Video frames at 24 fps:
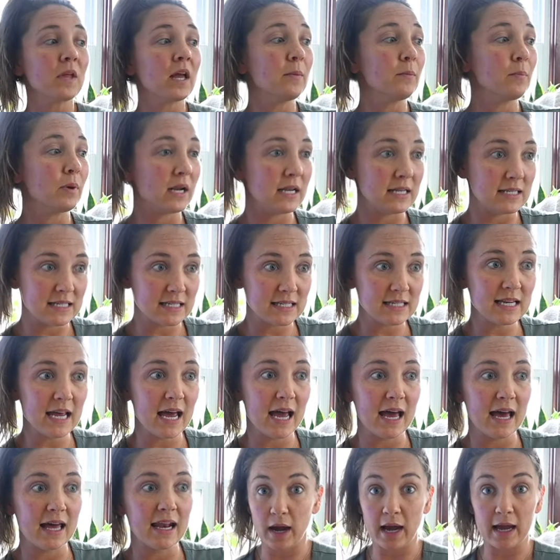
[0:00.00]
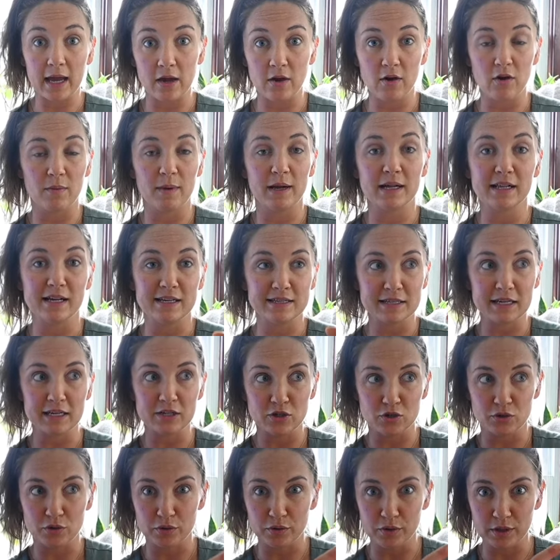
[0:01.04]
But instead, I can go to my closet and
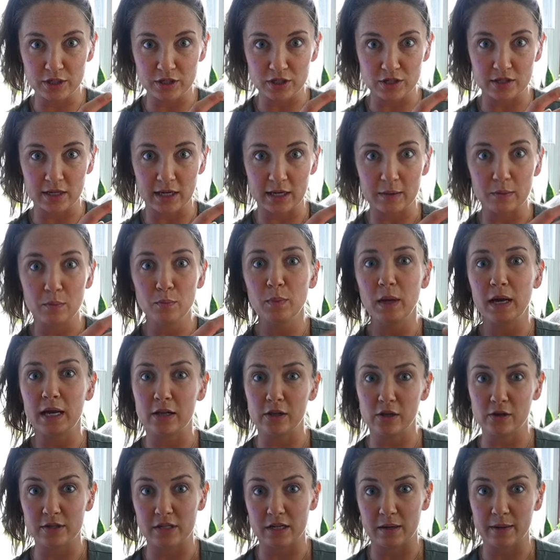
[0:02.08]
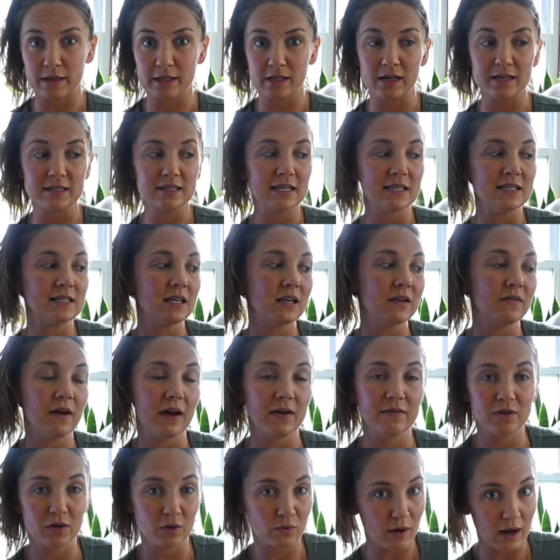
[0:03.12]
truly just like pick clothes out of my closet instead of
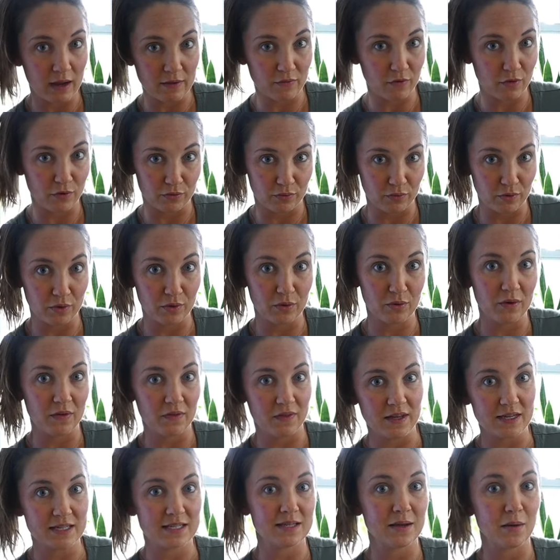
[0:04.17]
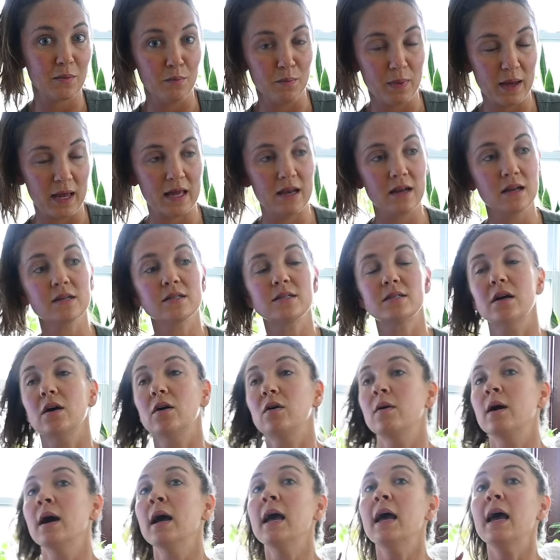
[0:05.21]
having to rifle through this bin.
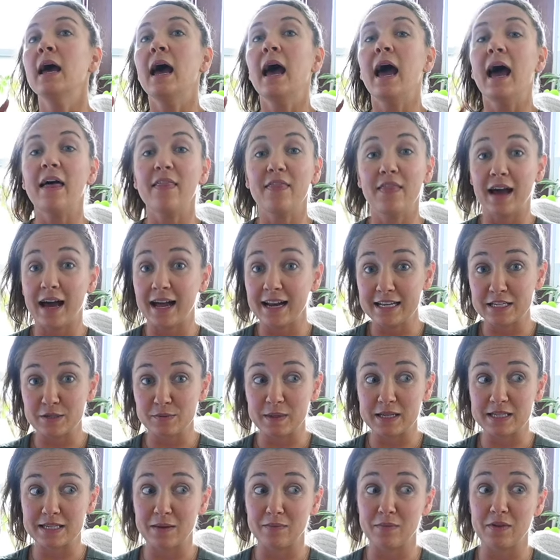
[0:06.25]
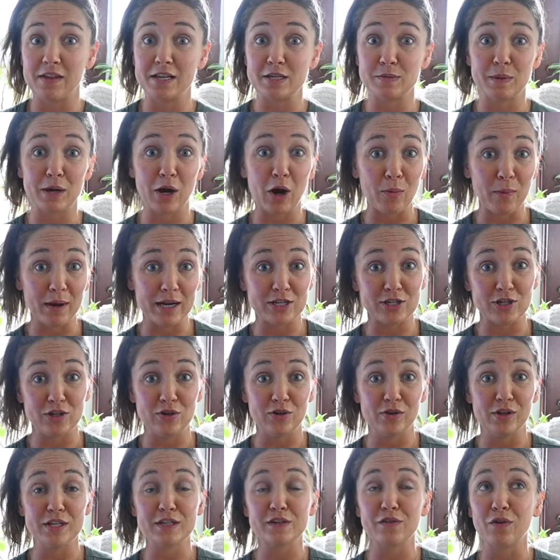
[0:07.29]
So that has been something that's been on my
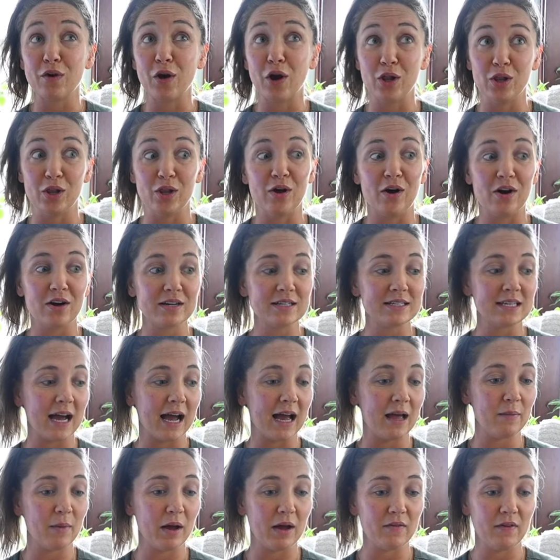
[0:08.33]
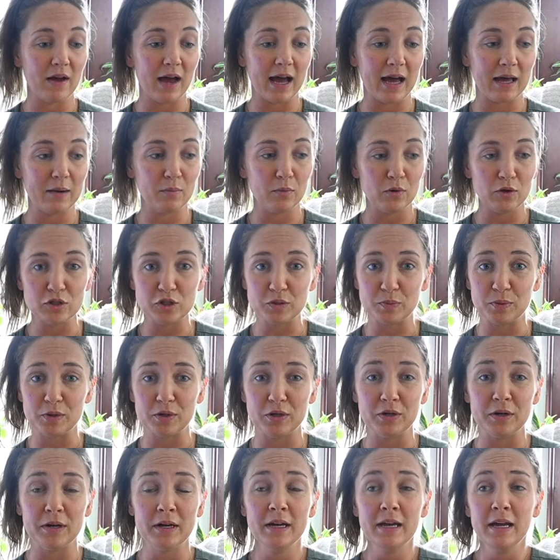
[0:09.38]
to-do list for a long time. I've had
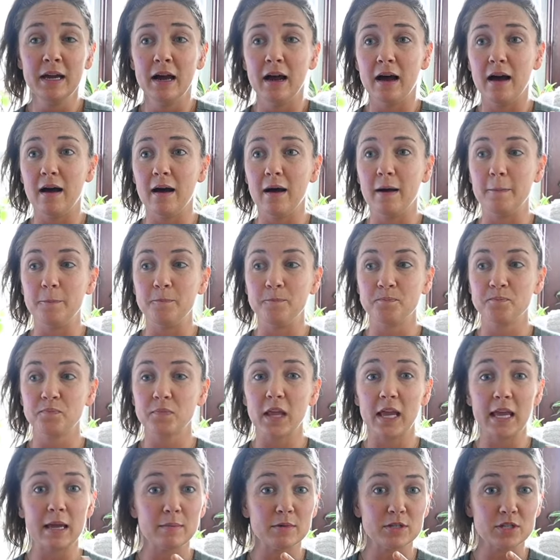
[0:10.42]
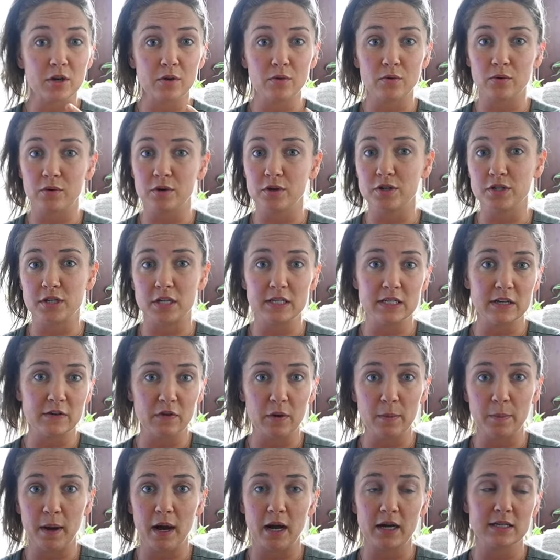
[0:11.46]
multiple um, Amazon orders in
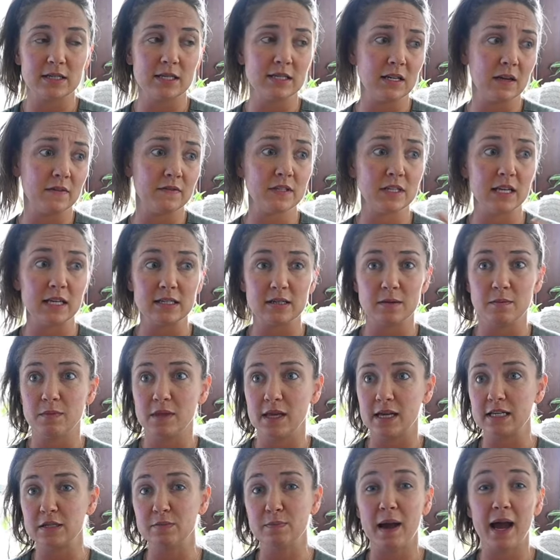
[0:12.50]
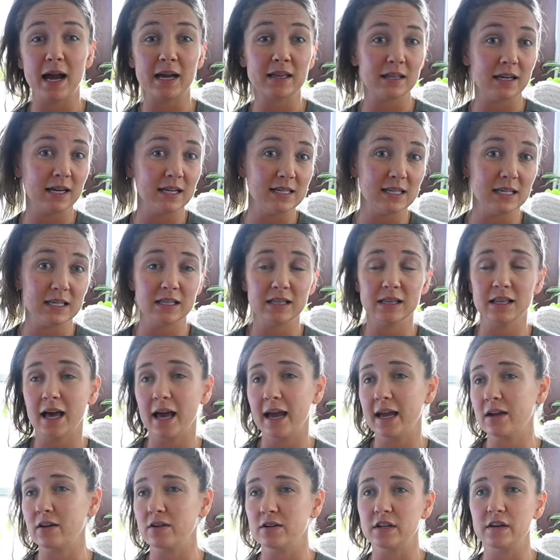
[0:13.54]
different boxes. I've sent some things back that I didn't
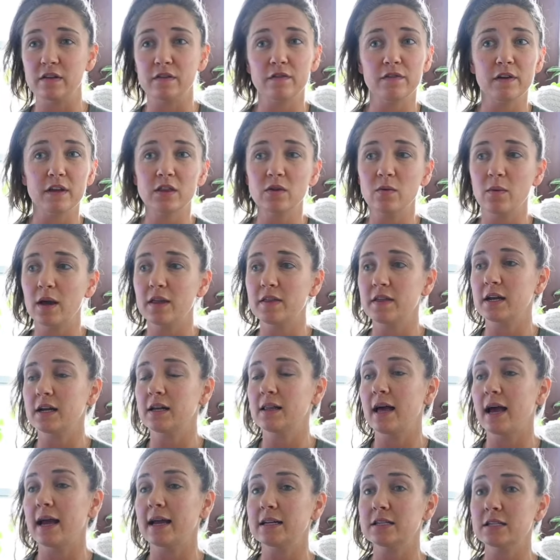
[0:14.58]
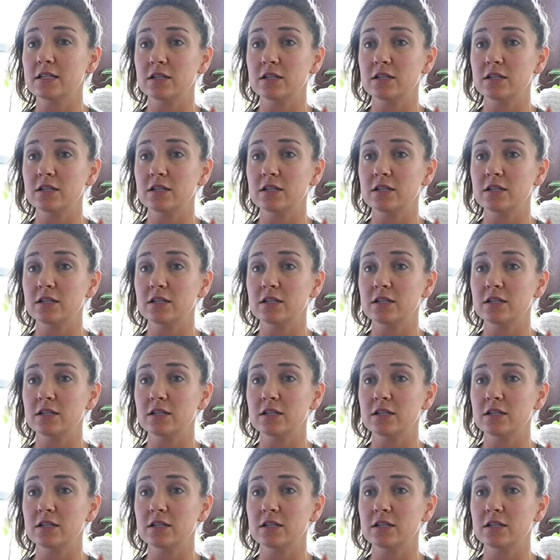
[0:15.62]
like or didn't fit the way that I liked.